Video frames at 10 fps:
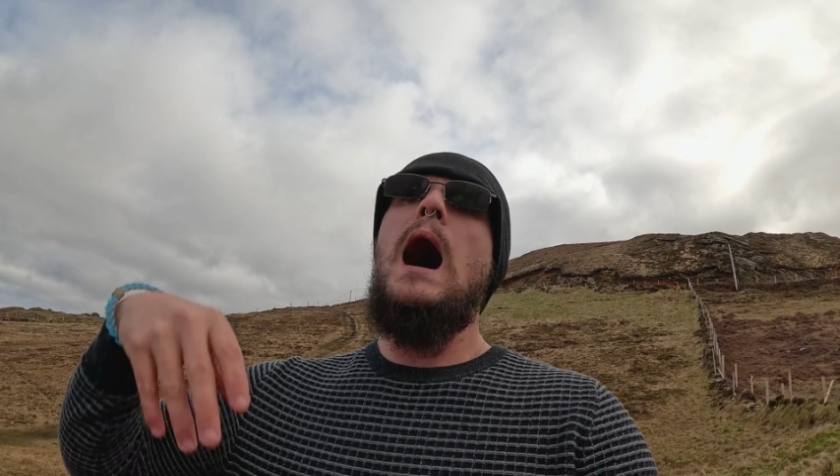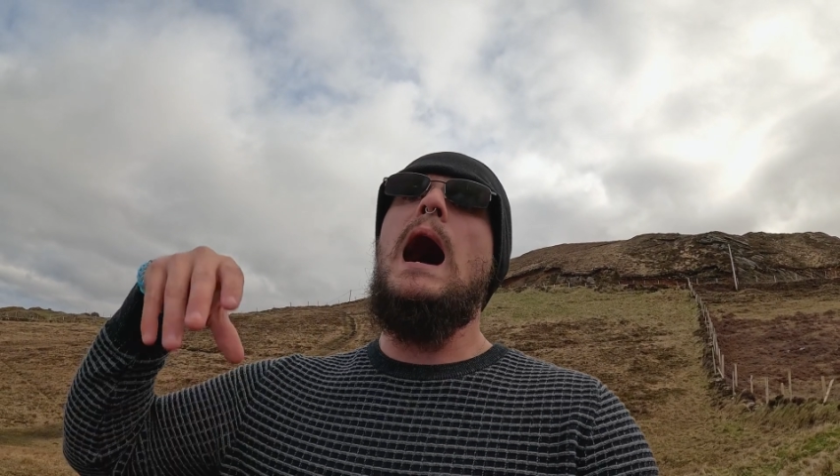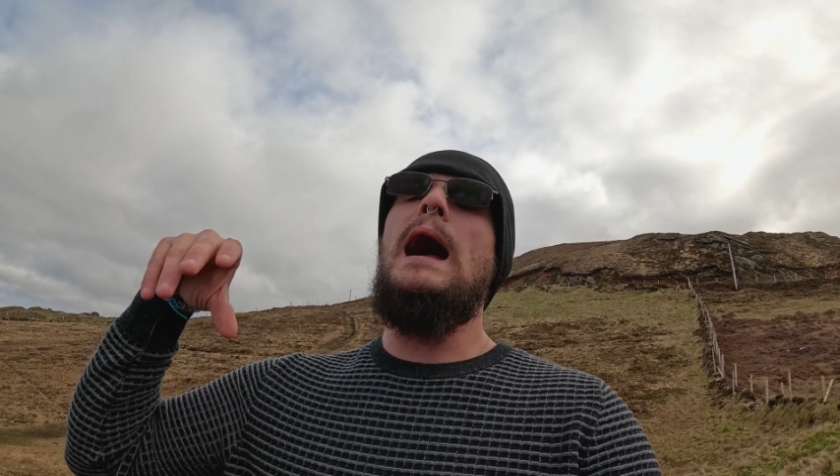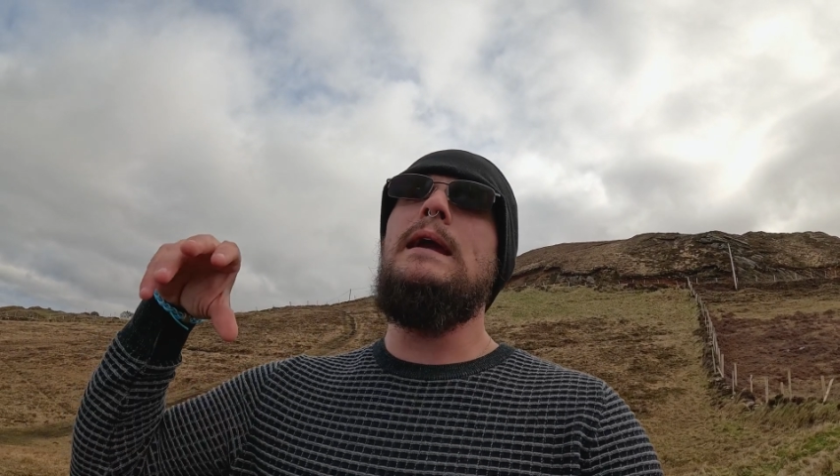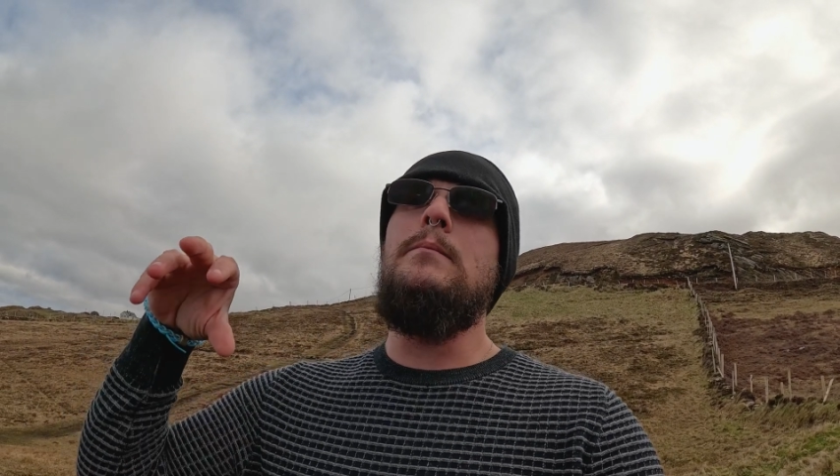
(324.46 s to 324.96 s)

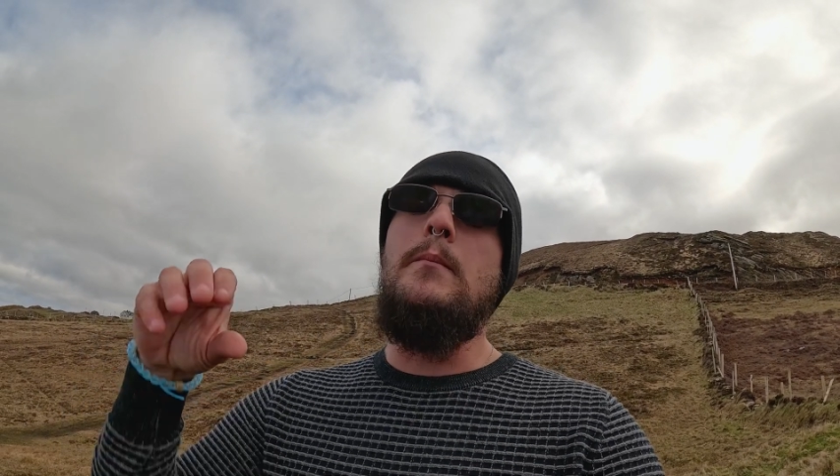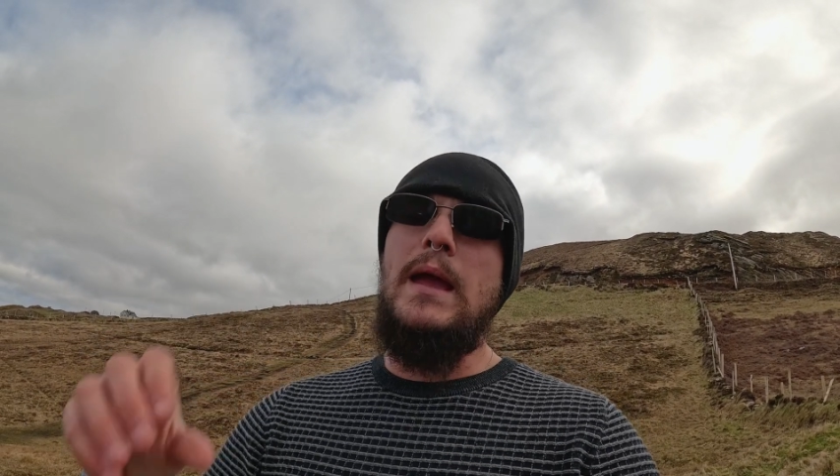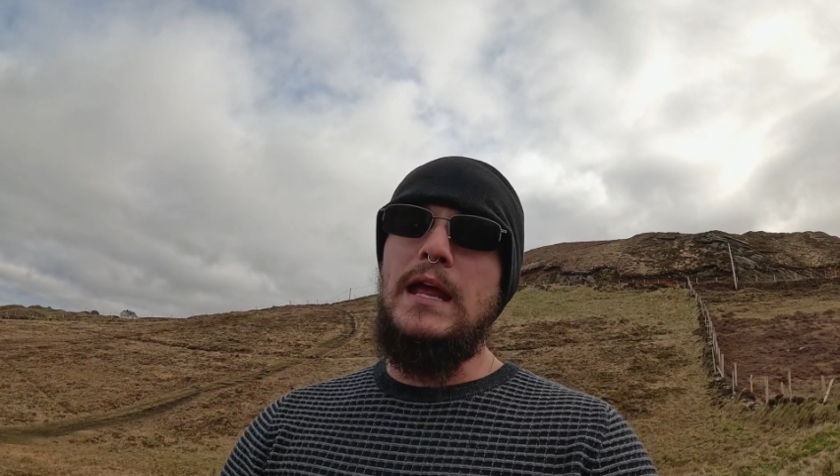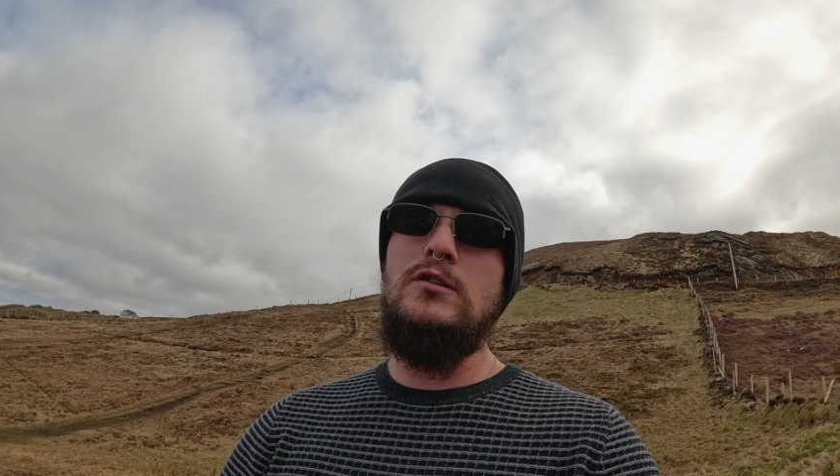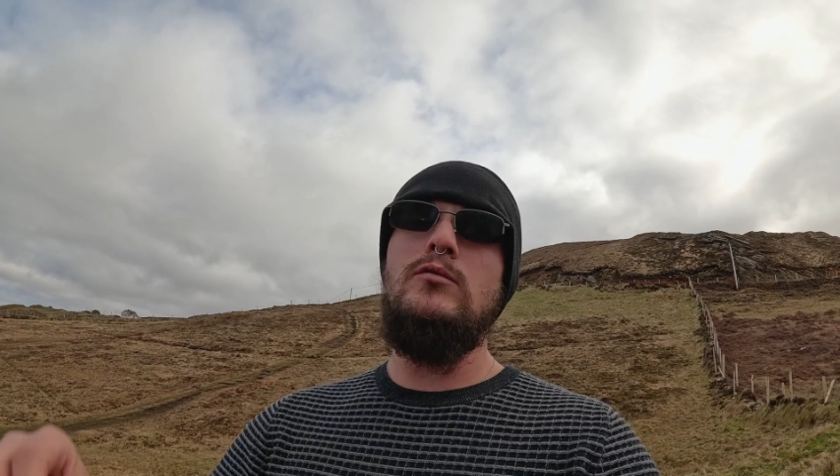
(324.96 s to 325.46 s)
I
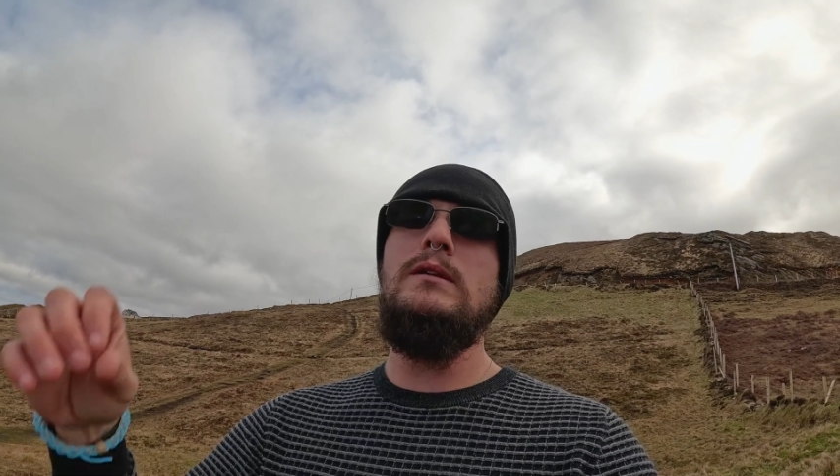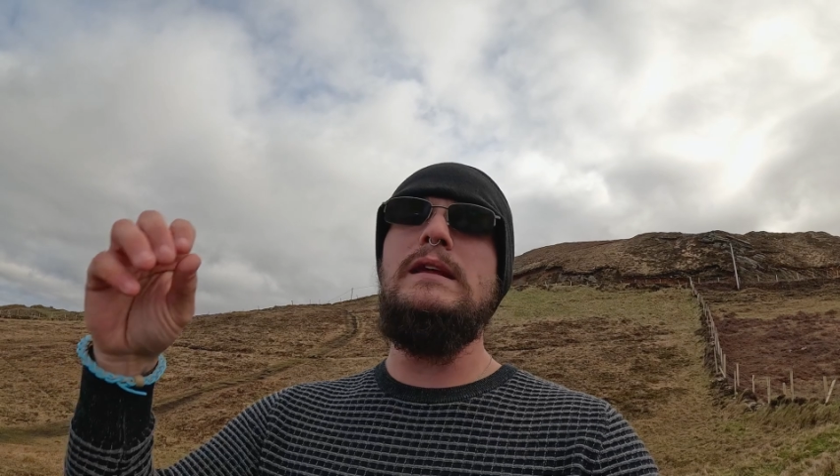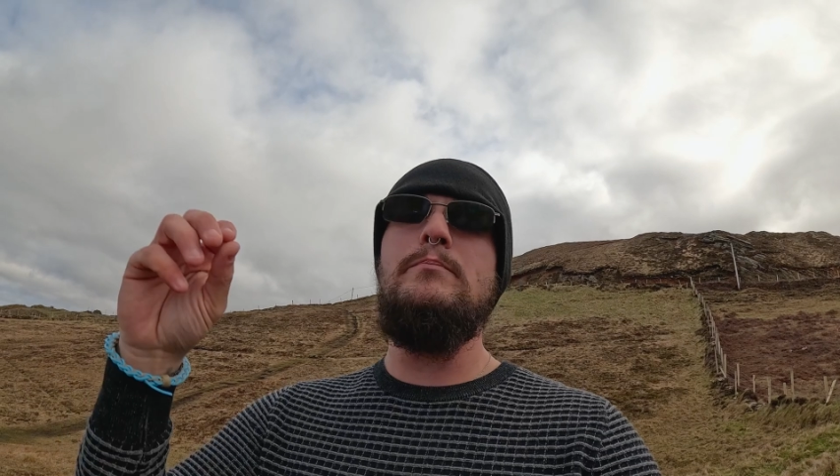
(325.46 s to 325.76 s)
manually